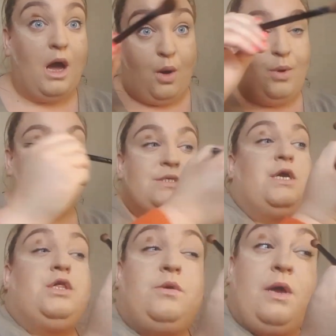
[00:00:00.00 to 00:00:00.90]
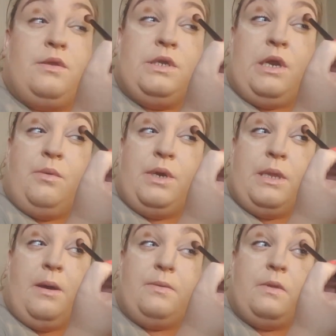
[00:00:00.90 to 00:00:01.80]
I will teach you how to do one
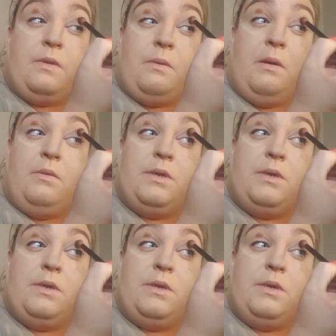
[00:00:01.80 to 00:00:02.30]
of those as well